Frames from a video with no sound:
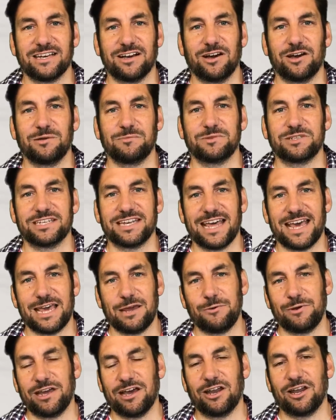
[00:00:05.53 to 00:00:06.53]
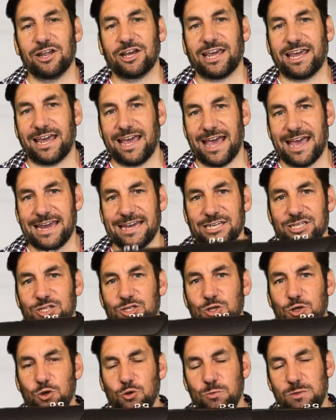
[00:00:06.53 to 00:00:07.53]
time today we are looking at a
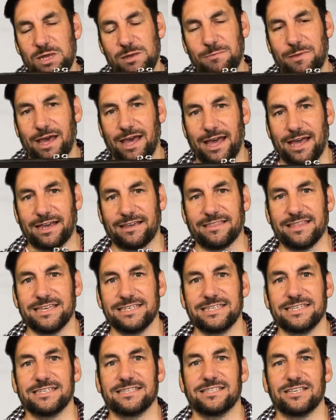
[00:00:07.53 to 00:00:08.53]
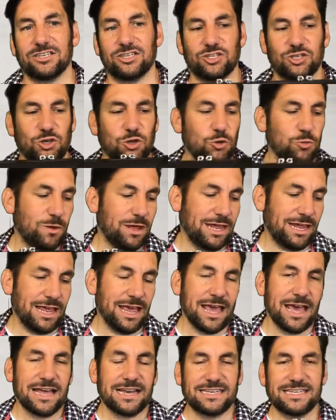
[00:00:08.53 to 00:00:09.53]
TUMI bag. This is the TUMI
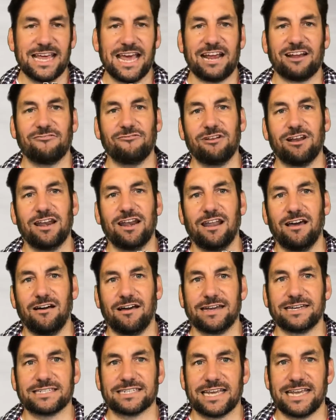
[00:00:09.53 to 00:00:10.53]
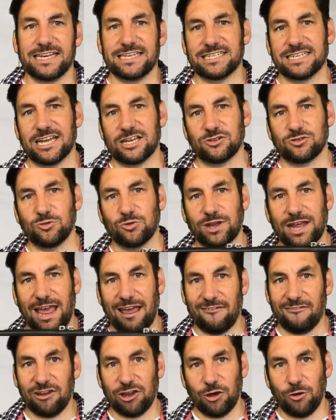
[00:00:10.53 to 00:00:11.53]
Tegra-Lite International
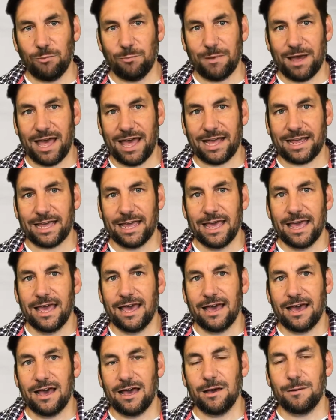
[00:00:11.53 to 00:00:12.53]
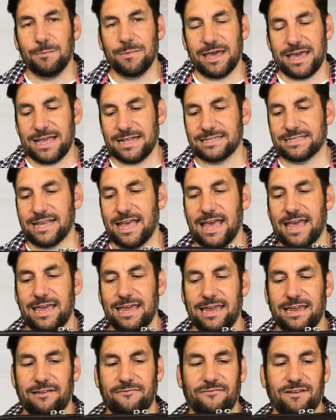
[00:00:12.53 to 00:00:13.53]
Carry-On bag. It's
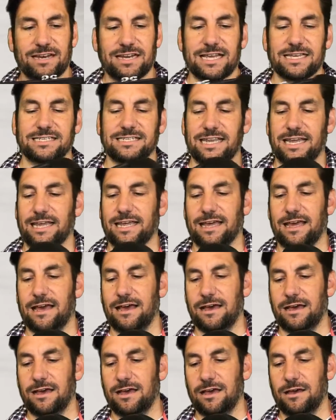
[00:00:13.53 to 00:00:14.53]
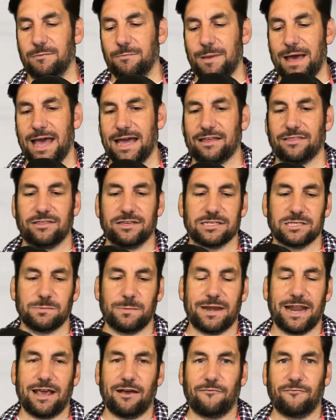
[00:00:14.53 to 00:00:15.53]
a fantastic bag that's
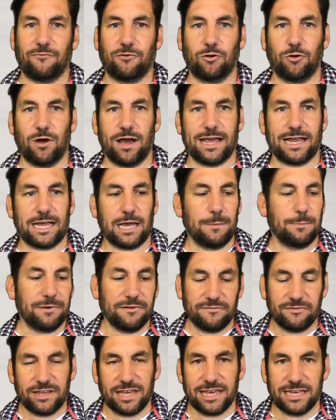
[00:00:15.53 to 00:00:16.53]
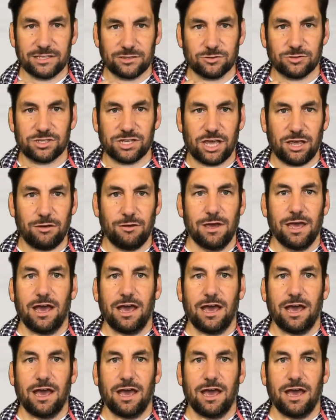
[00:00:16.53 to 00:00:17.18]
been out for a couple of years or so.